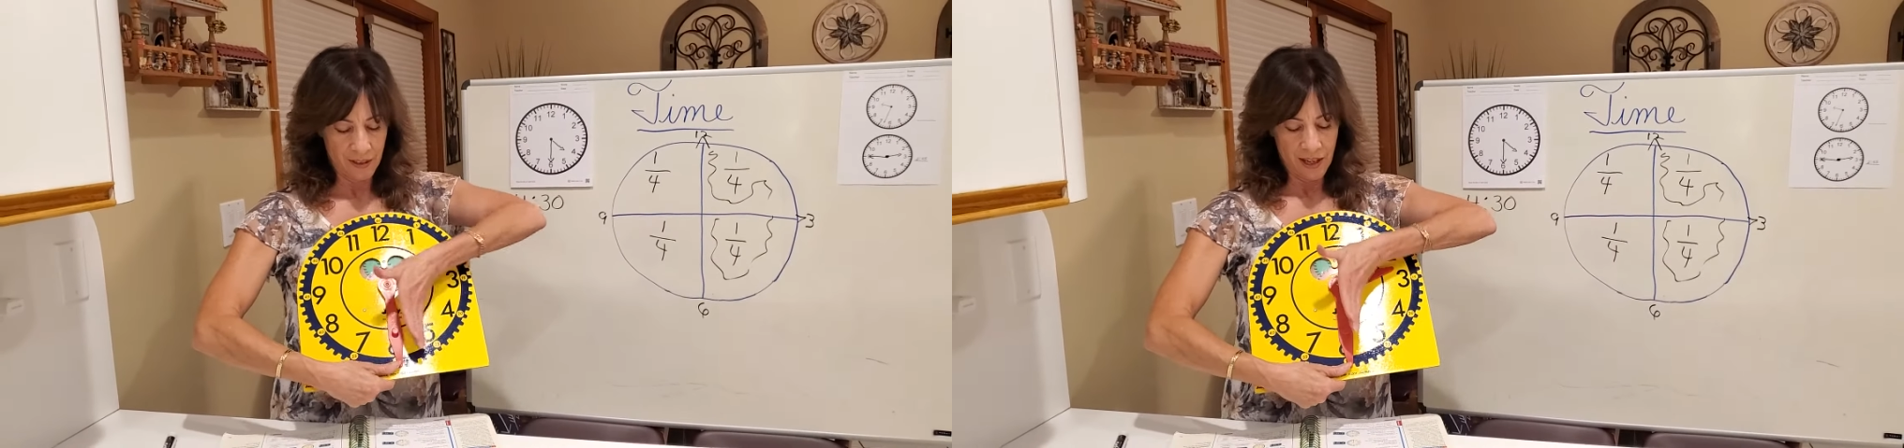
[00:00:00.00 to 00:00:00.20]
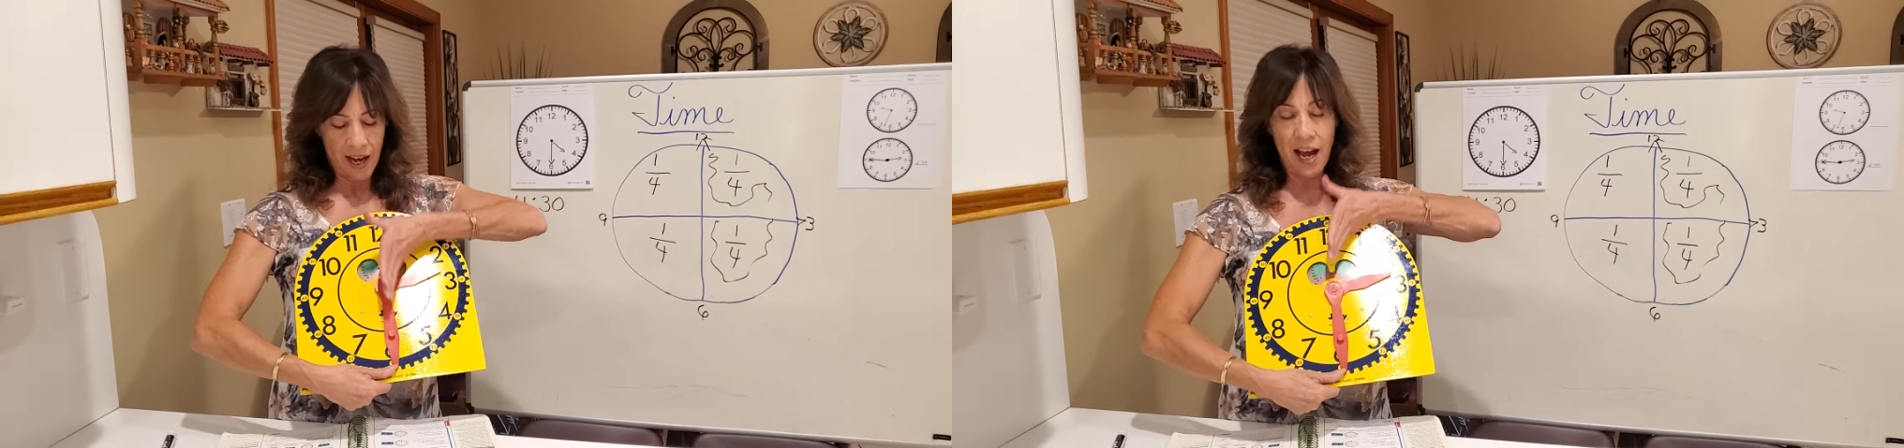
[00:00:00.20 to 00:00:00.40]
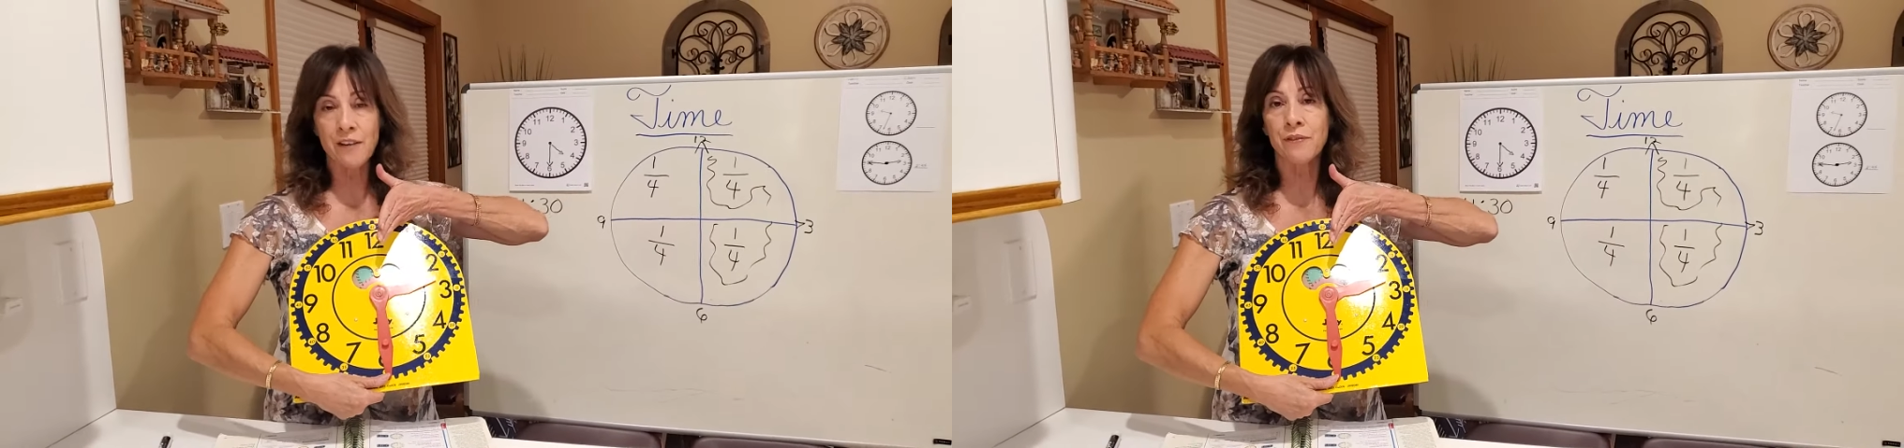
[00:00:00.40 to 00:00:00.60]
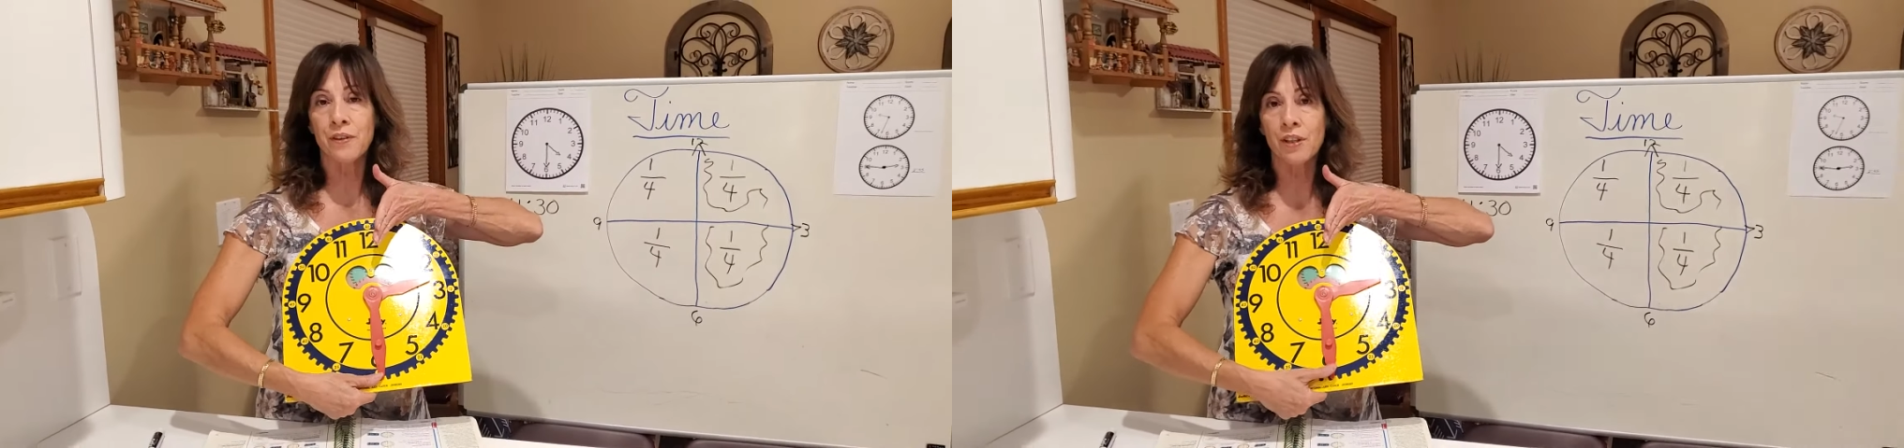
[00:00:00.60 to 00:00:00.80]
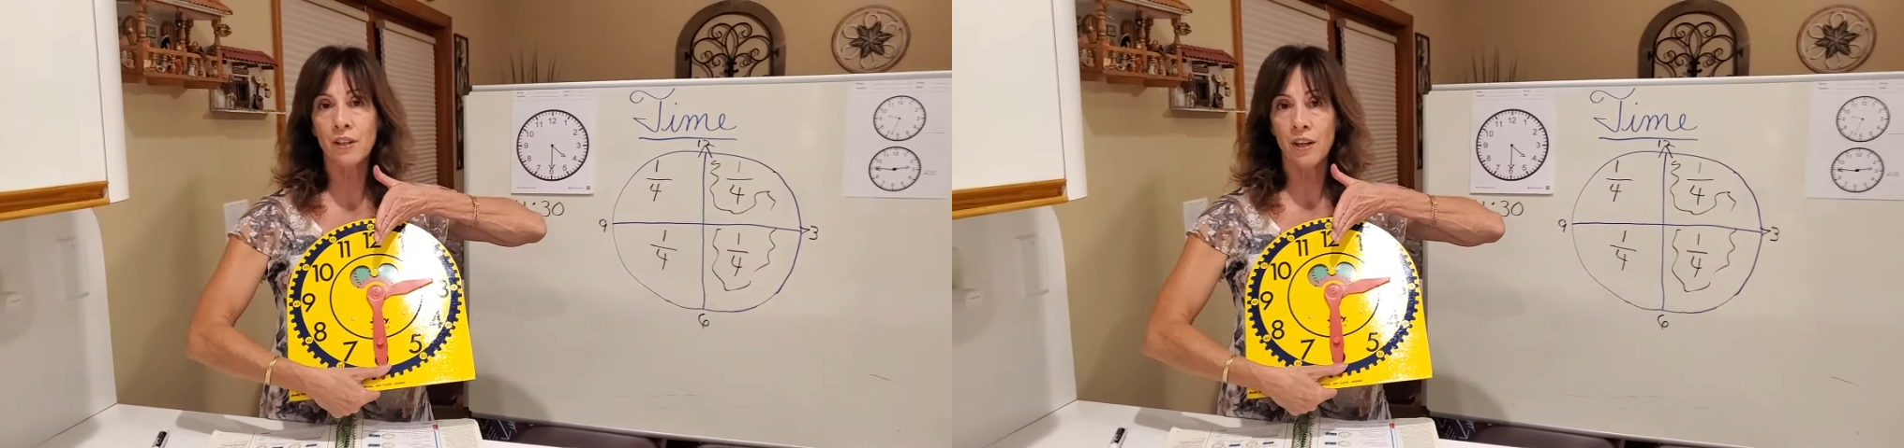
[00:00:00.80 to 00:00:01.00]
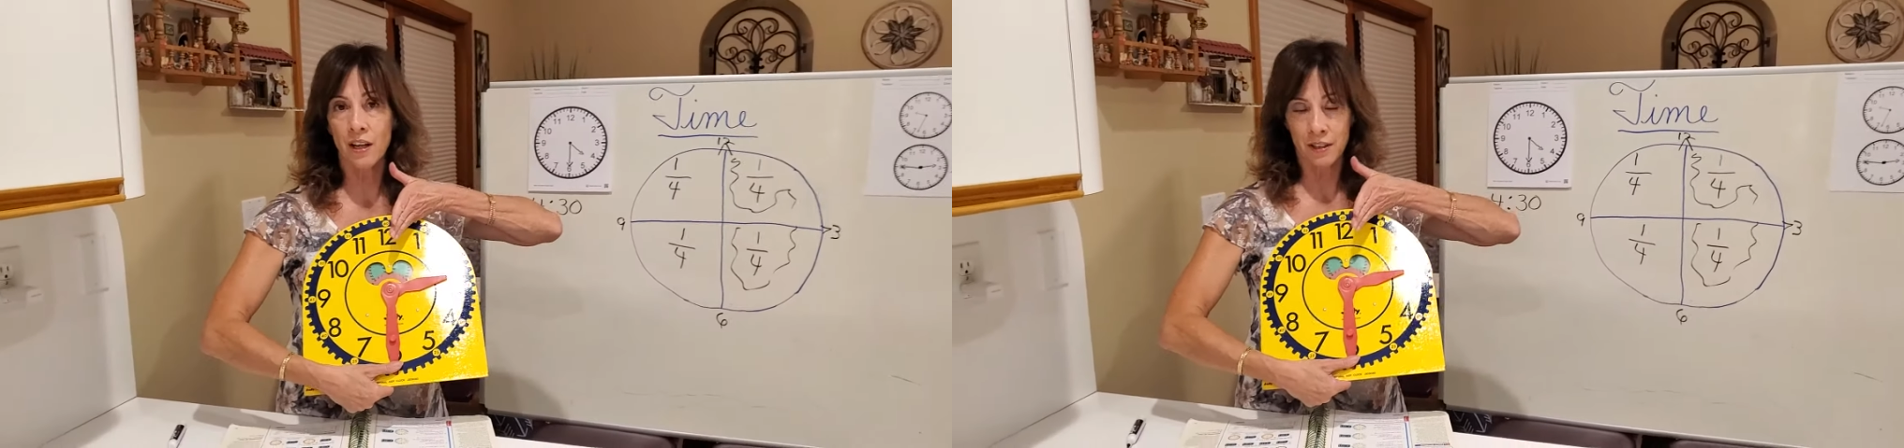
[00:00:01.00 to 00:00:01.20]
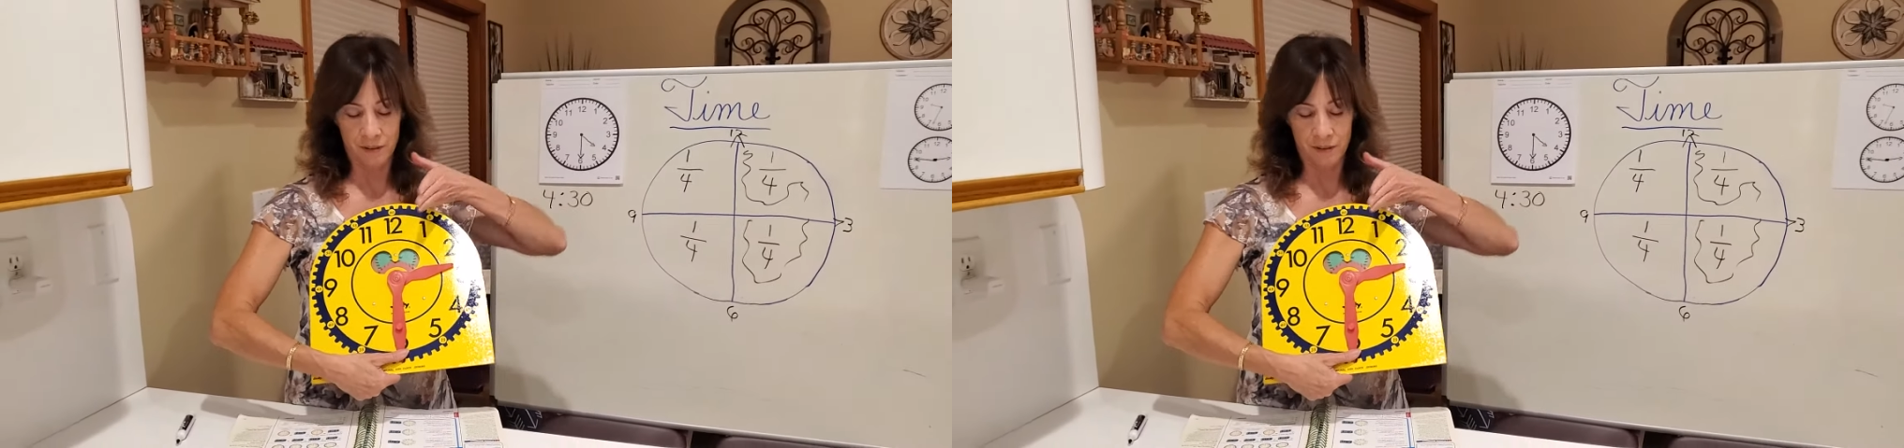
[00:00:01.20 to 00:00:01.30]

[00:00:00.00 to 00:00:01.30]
Half of the clock